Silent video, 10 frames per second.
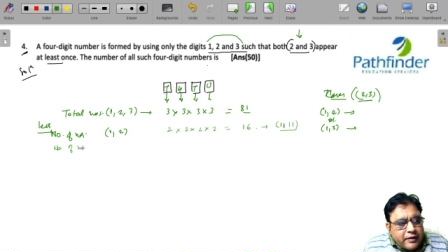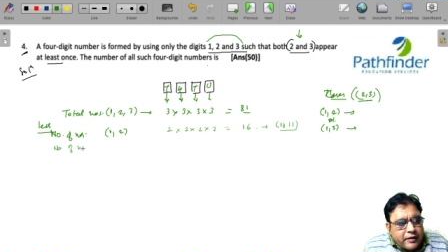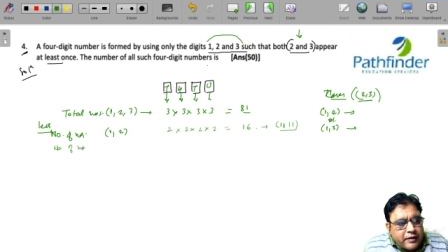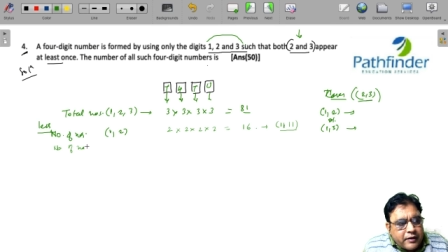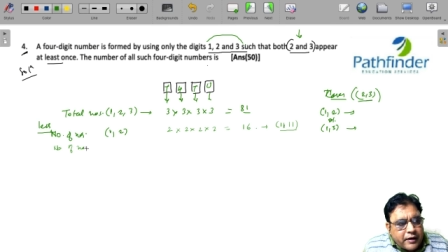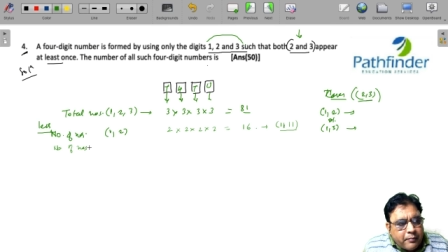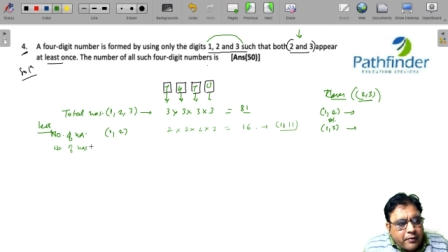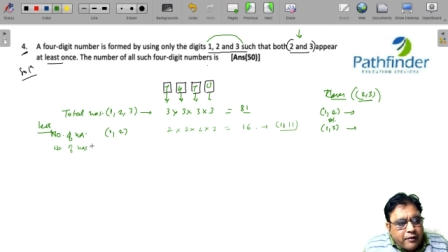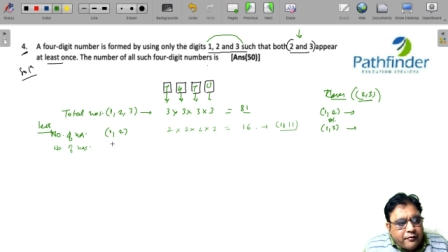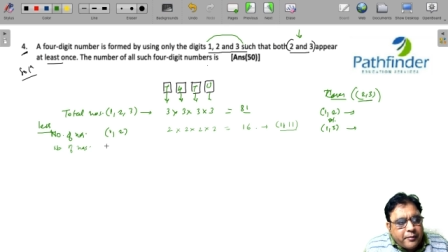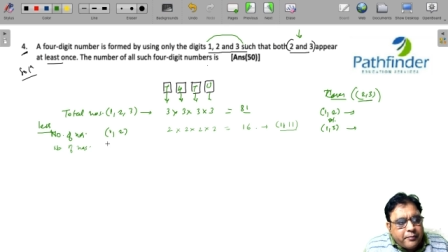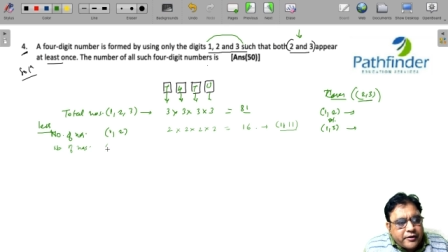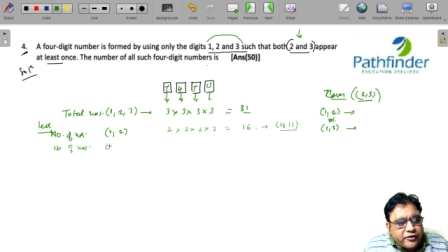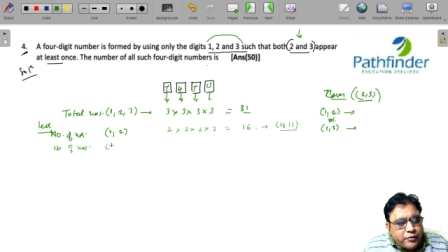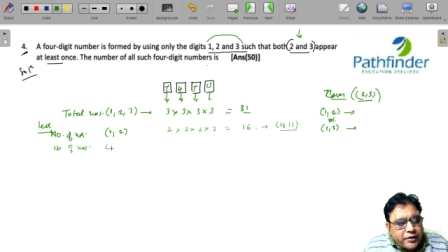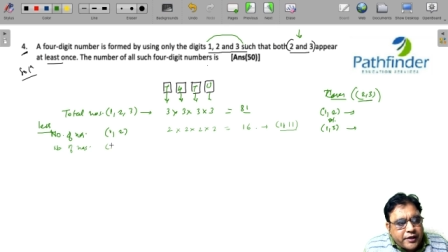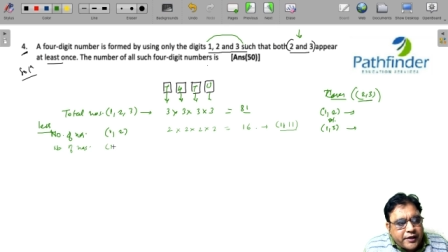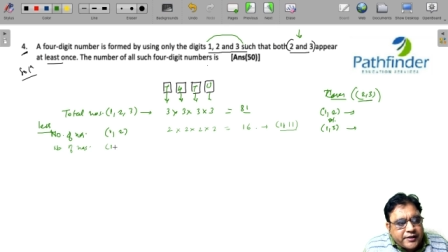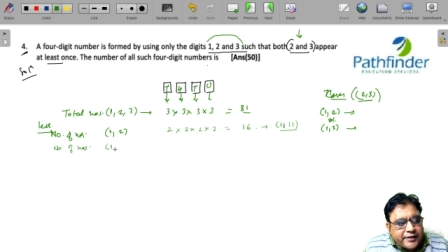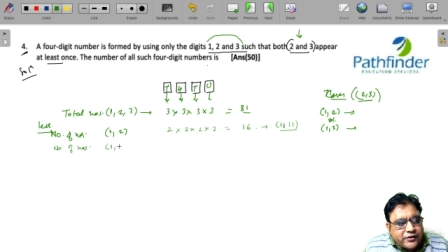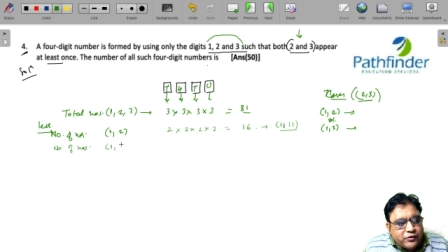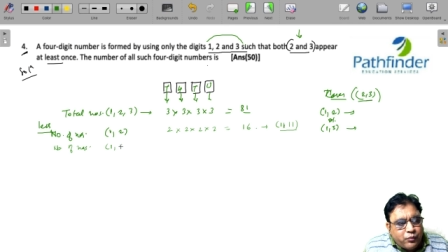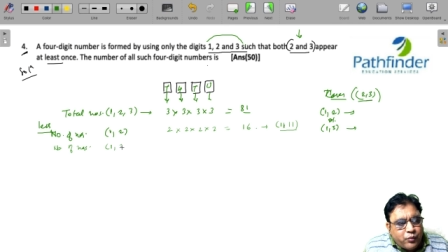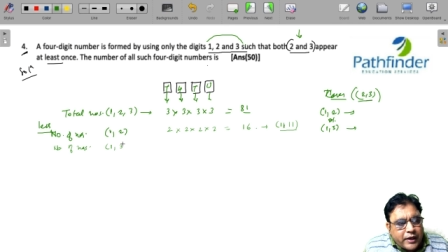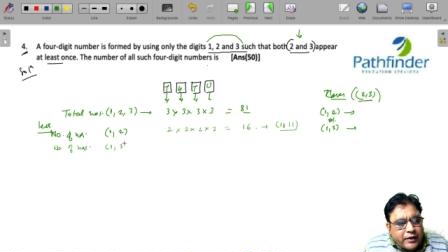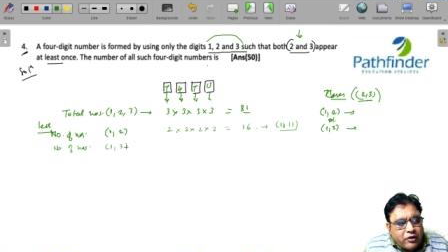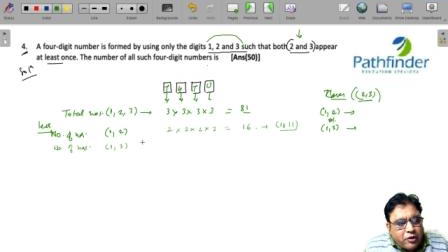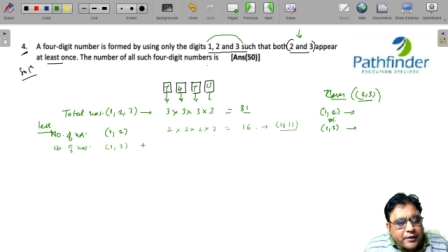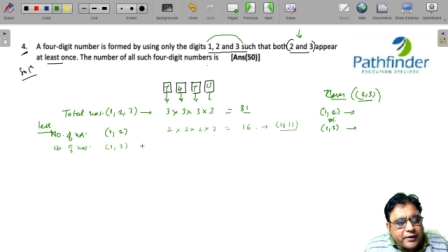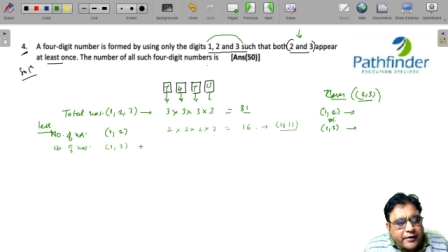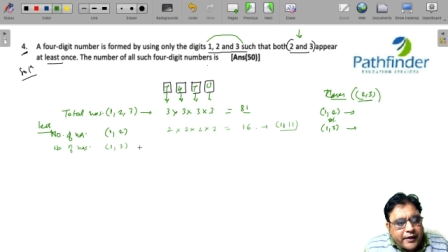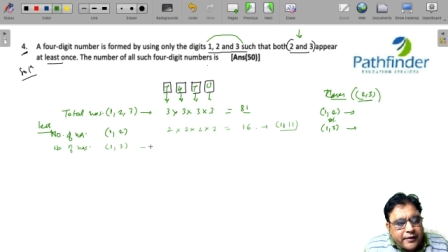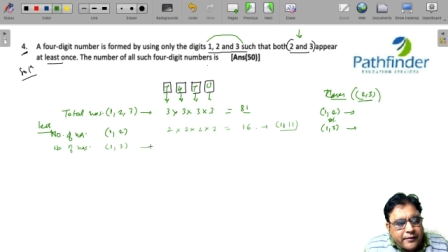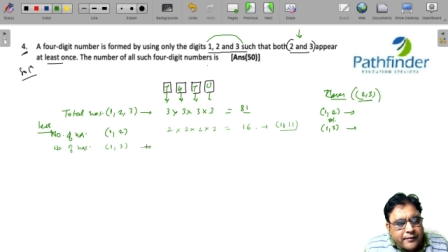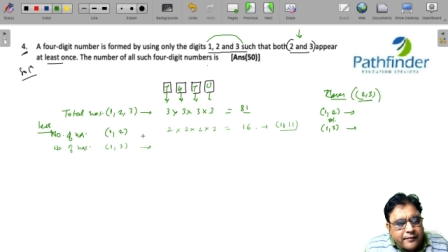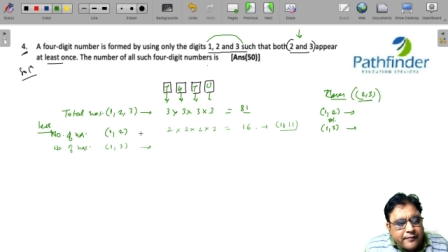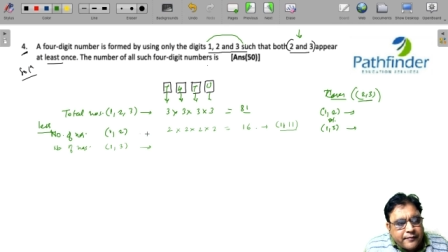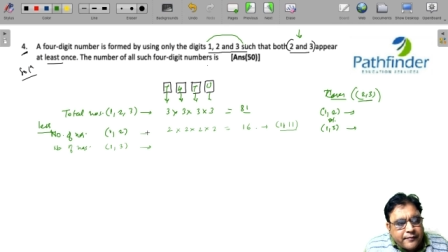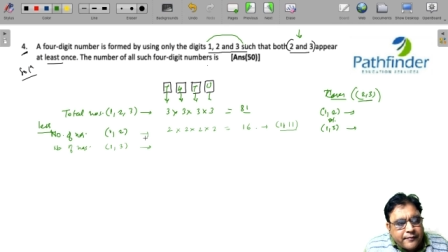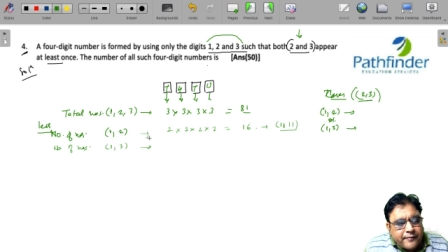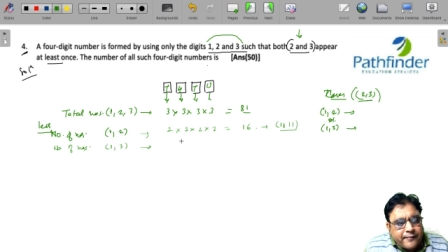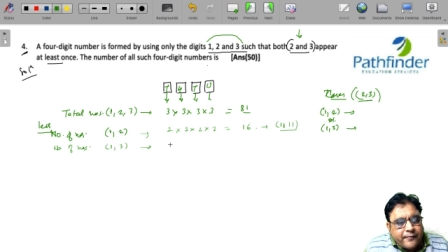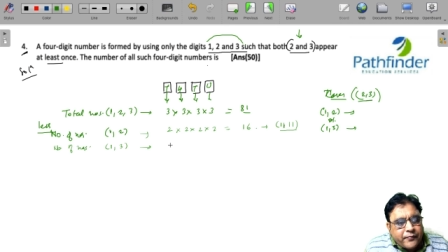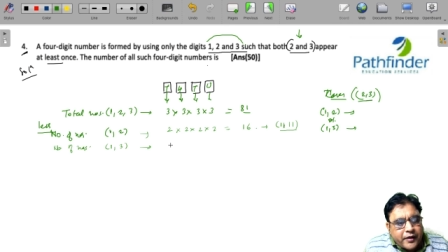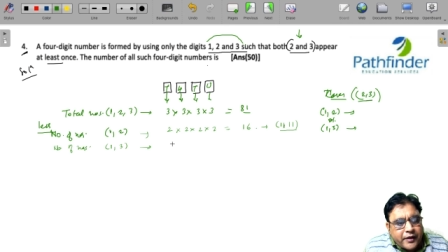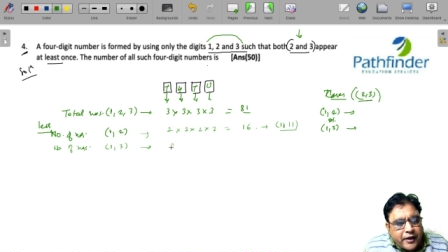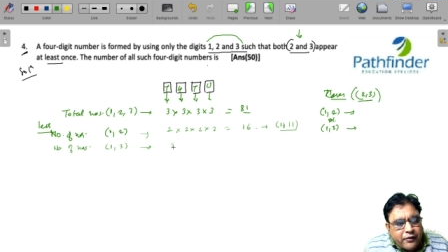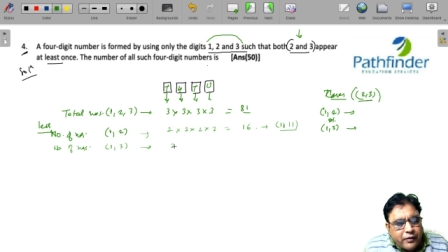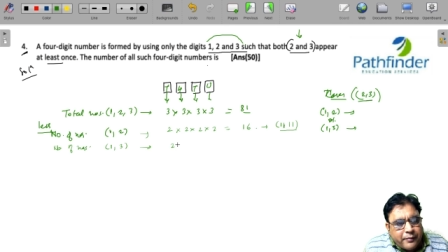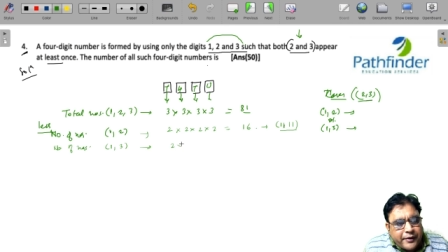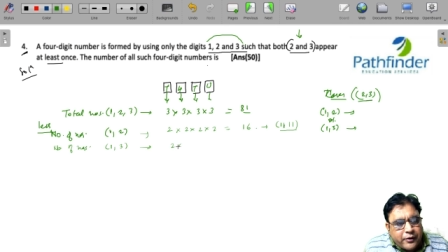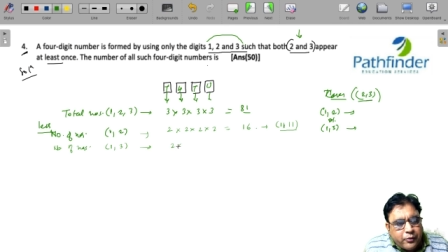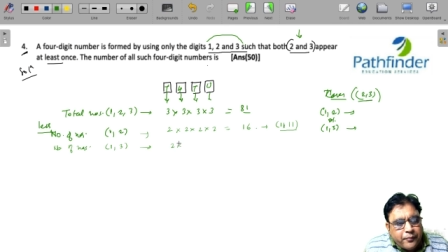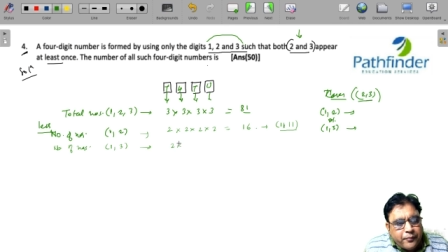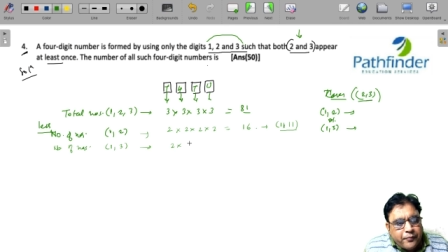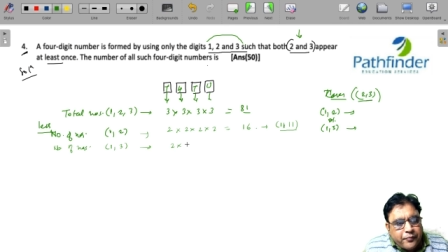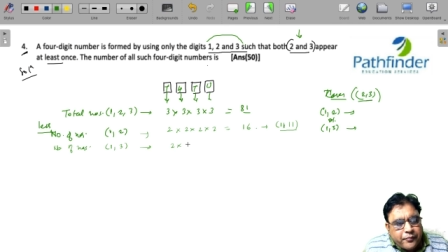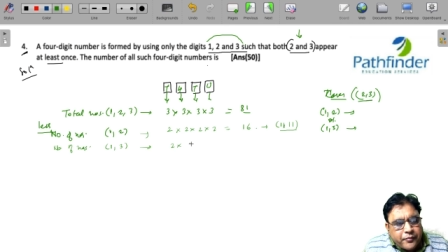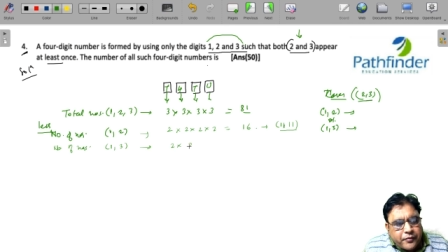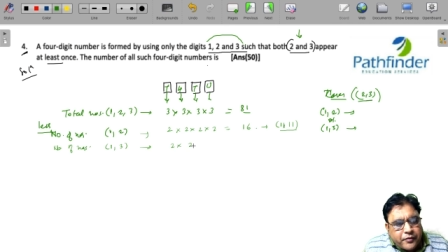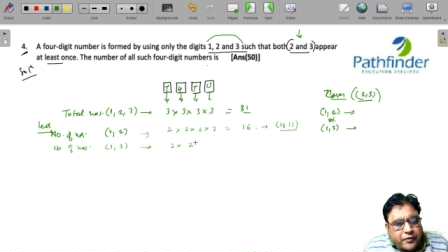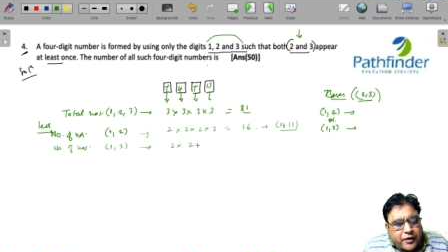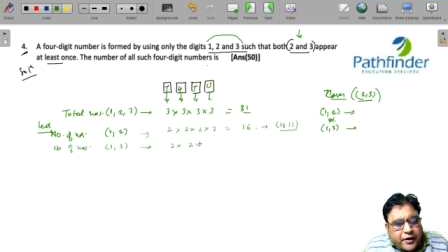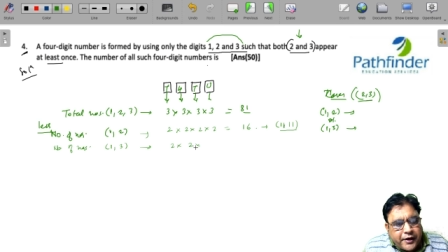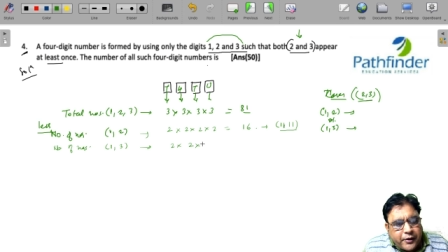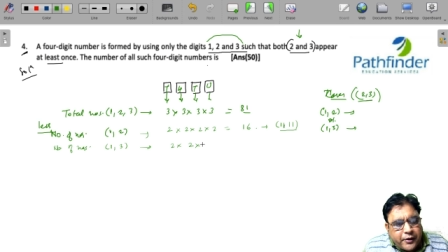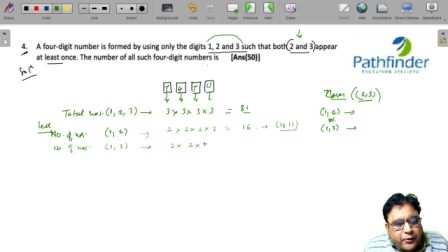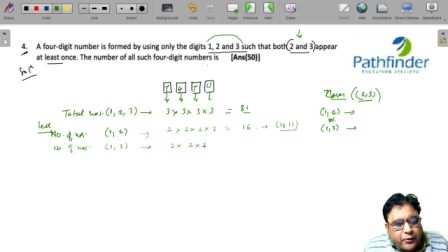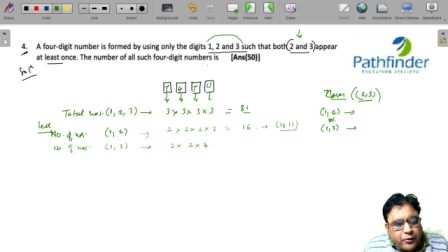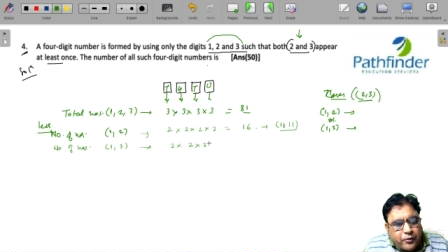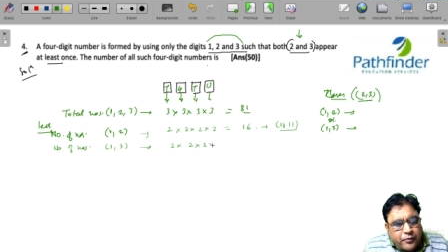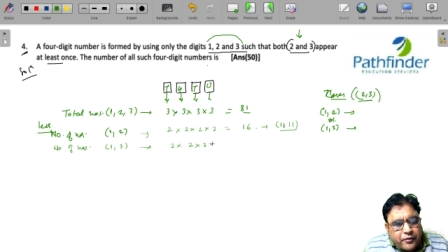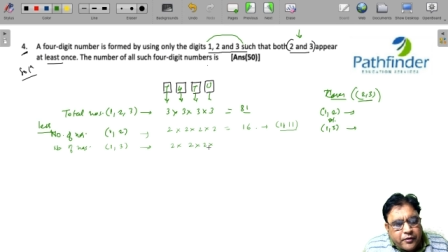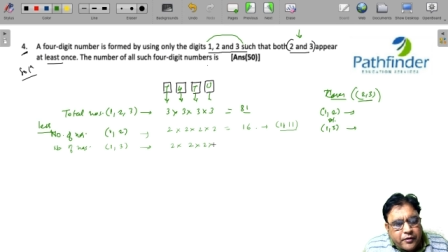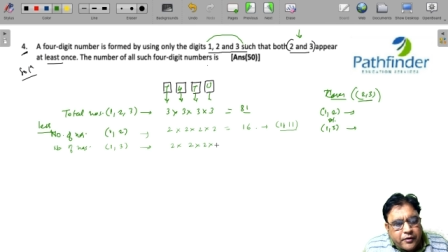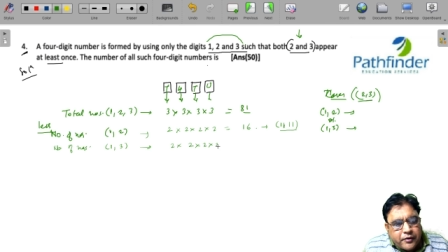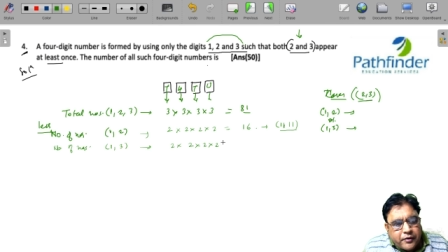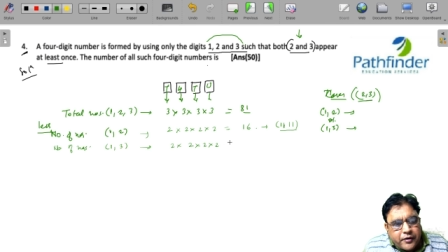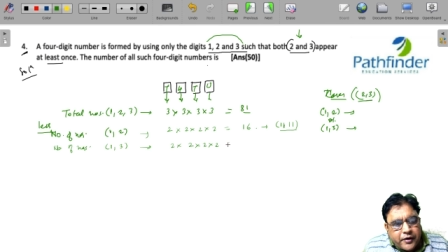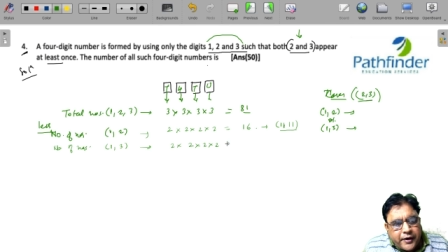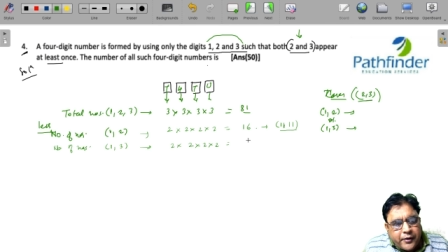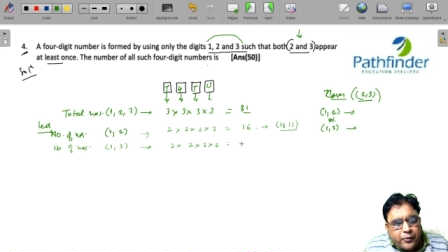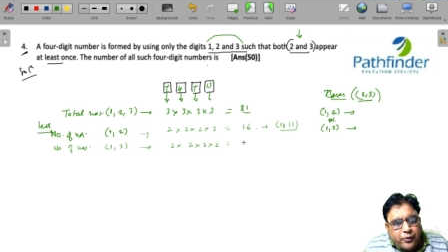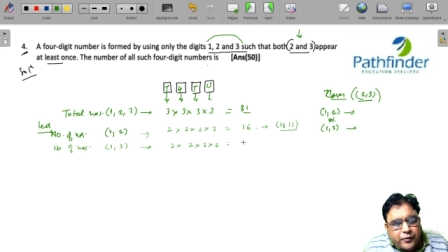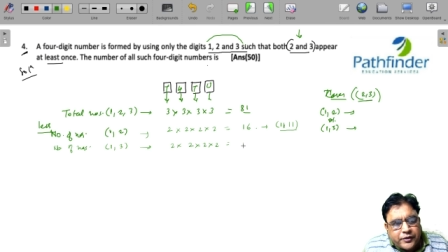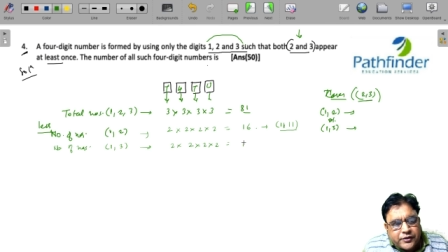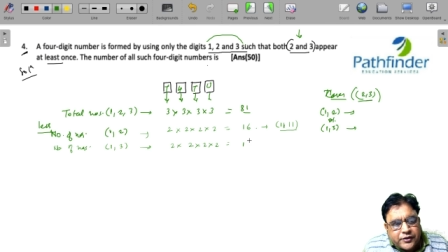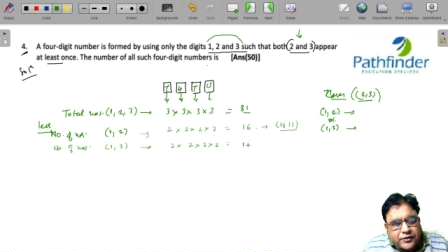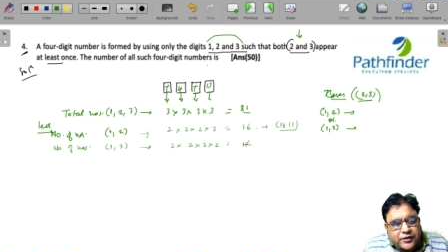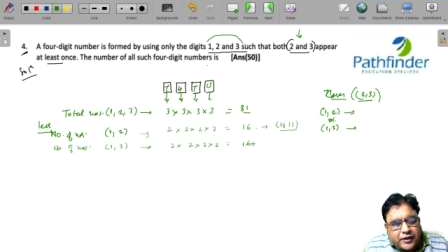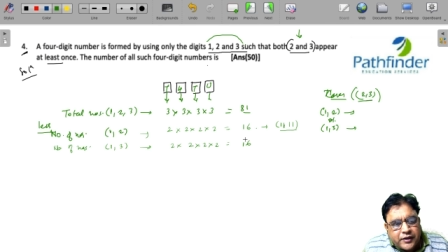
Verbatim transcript: number of numbers with the digits 1 comma 3 again will be 2 into 2 into 2 which is 16